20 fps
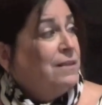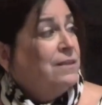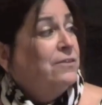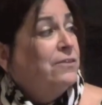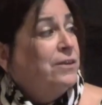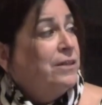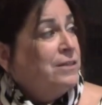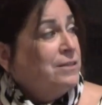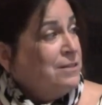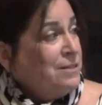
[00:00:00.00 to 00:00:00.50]

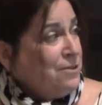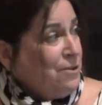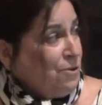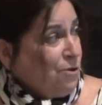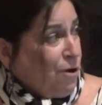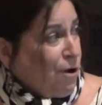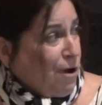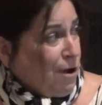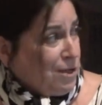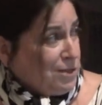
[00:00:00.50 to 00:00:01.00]
There is
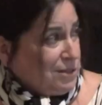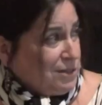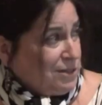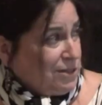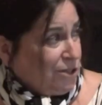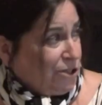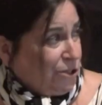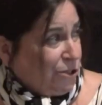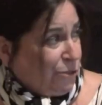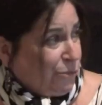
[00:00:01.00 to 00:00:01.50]
no cost
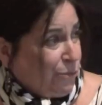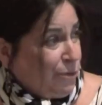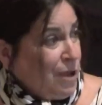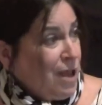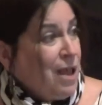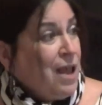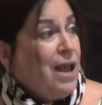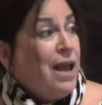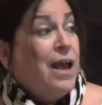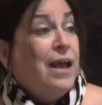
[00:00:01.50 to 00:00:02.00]
to you,
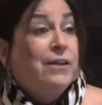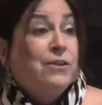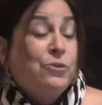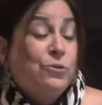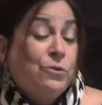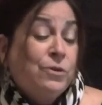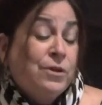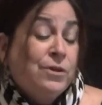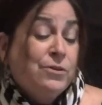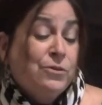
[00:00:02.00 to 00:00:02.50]
and
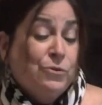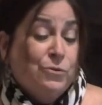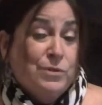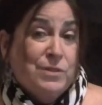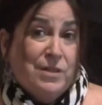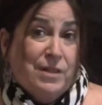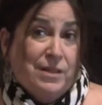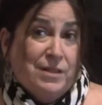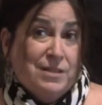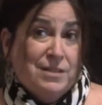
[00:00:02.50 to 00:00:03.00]
you can
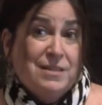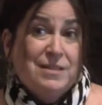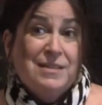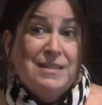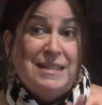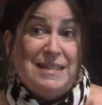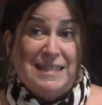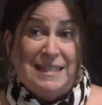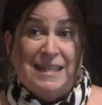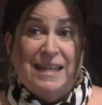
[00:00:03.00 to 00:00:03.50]
use this
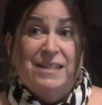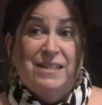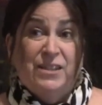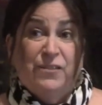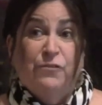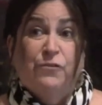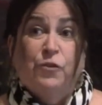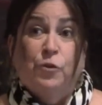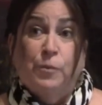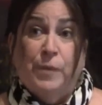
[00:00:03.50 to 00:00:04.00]
to send
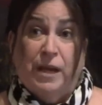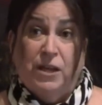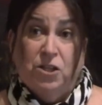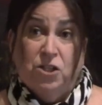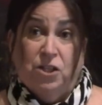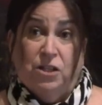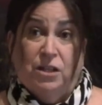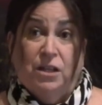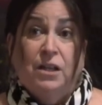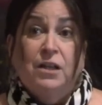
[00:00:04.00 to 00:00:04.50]

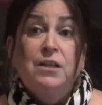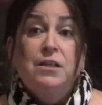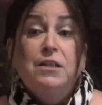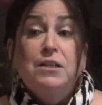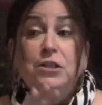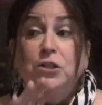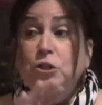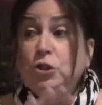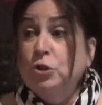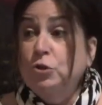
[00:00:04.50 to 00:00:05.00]
information
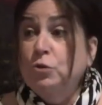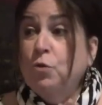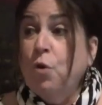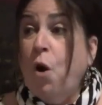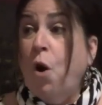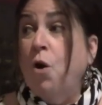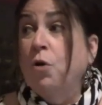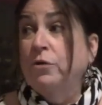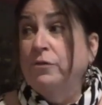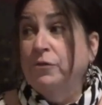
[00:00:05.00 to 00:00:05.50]

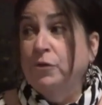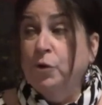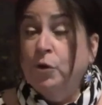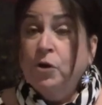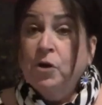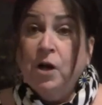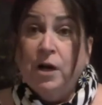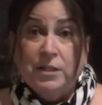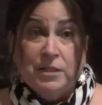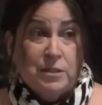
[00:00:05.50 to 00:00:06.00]
to all of
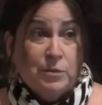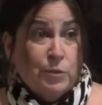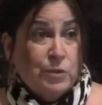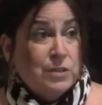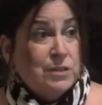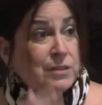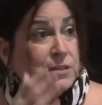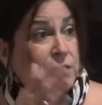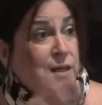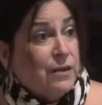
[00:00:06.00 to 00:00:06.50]
your
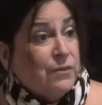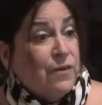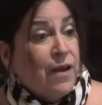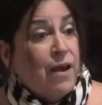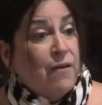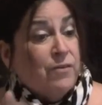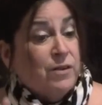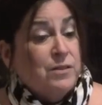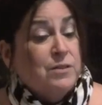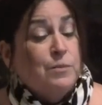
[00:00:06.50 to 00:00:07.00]
customers instead of
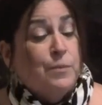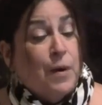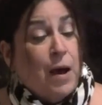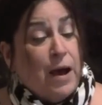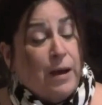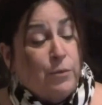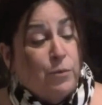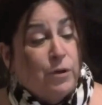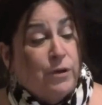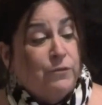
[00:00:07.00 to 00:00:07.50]
having to
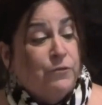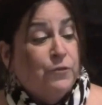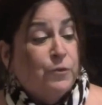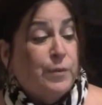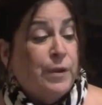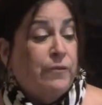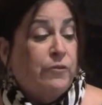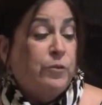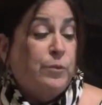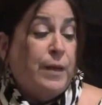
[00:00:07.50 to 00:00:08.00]
buy one
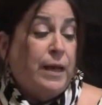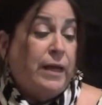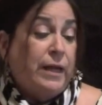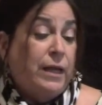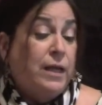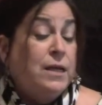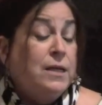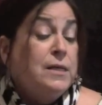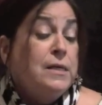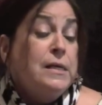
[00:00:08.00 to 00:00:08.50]
from
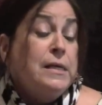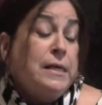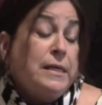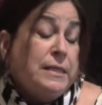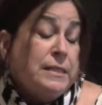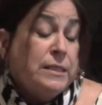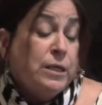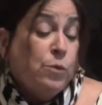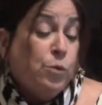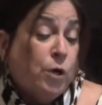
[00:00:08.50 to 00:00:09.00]
everybody.
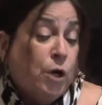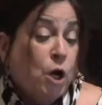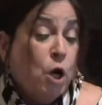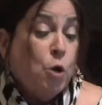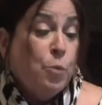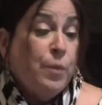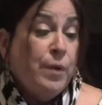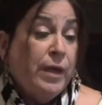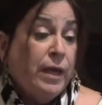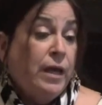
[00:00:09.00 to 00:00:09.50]
So we're
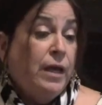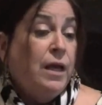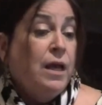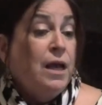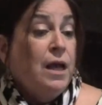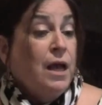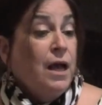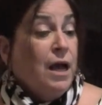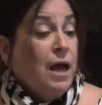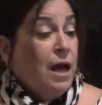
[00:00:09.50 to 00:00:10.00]
hoping,
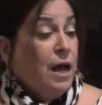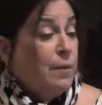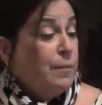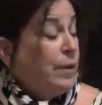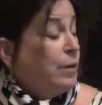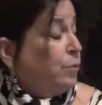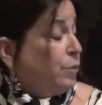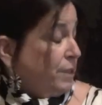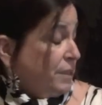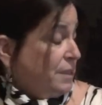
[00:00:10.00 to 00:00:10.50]

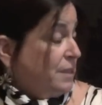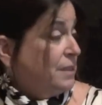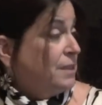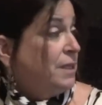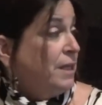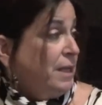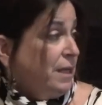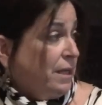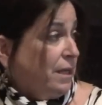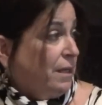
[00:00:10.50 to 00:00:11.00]
and we're
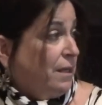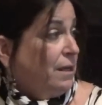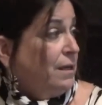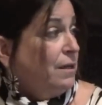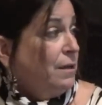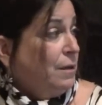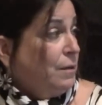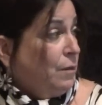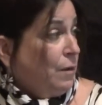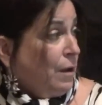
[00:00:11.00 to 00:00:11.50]
seeing
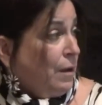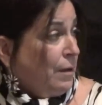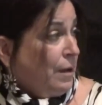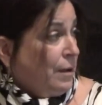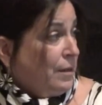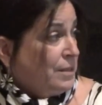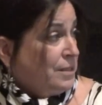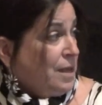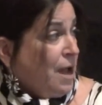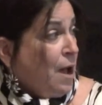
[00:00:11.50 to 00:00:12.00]

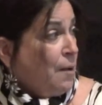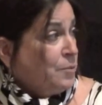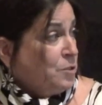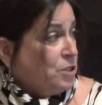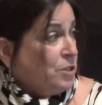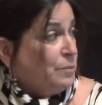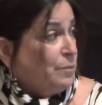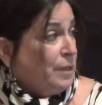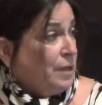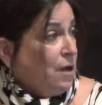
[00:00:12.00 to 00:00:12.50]

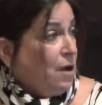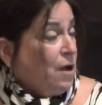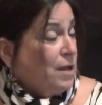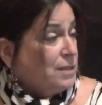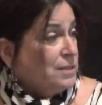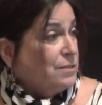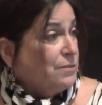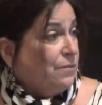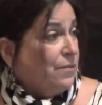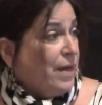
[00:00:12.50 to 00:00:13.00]
adoption
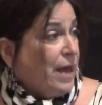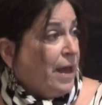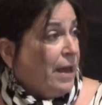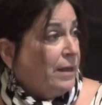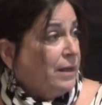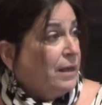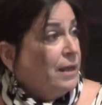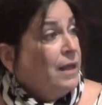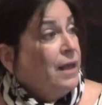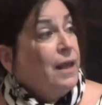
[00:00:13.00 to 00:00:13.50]
because of
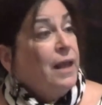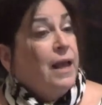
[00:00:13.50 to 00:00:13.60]
that.